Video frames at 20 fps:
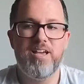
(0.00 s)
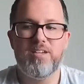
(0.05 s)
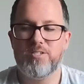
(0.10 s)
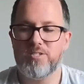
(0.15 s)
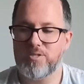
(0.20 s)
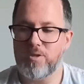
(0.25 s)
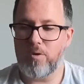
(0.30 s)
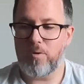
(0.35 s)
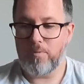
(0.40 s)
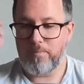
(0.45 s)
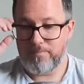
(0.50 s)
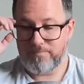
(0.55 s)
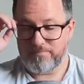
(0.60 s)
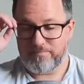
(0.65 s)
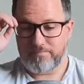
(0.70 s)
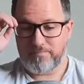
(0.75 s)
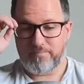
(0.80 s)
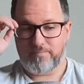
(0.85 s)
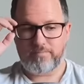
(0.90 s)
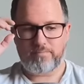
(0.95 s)
So
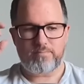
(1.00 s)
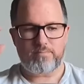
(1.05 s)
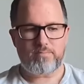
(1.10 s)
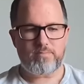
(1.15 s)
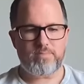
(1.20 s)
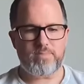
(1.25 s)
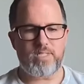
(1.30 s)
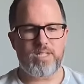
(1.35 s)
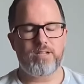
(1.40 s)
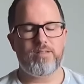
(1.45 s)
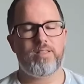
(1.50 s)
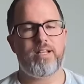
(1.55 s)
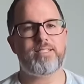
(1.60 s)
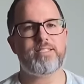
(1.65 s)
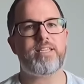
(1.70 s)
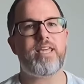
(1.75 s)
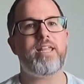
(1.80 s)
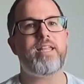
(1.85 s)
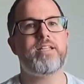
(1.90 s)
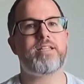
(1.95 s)

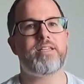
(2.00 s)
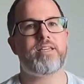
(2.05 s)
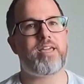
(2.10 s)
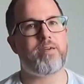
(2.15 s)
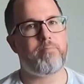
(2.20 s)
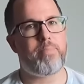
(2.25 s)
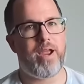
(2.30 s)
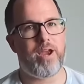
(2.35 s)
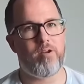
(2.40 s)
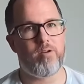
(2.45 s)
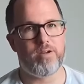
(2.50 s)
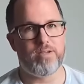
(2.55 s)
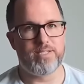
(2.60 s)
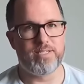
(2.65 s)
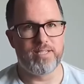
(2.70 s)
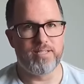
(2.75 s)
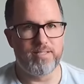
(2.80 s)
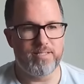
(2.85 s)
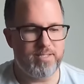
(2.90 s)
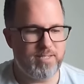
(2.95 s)
let's get into the
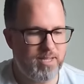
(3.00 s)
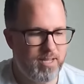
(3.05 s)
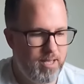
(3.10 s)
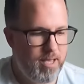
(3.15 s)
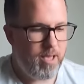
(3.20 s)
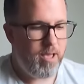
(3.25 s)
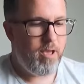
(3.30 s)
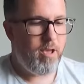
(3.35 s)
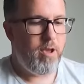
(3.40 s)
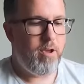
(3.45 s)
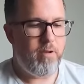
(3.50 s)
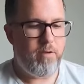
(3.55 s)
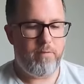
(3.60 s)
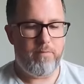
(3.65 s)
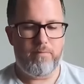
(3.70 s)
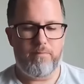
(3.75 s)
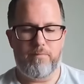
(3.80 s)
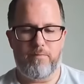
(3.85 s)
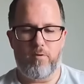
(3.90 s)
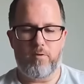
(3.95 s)
comparisons.
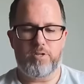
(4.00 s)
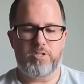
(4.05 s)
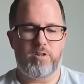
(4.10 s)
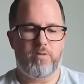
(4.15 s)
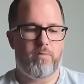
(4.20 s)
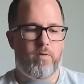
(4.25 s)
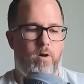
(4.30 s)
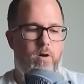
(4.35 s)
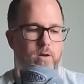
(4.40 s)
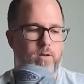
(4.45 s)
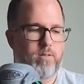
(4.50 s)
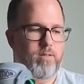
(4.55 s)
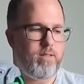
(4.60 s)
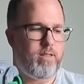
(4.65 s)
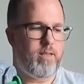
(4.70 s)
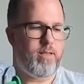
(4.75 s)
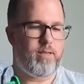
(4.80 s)
First of all,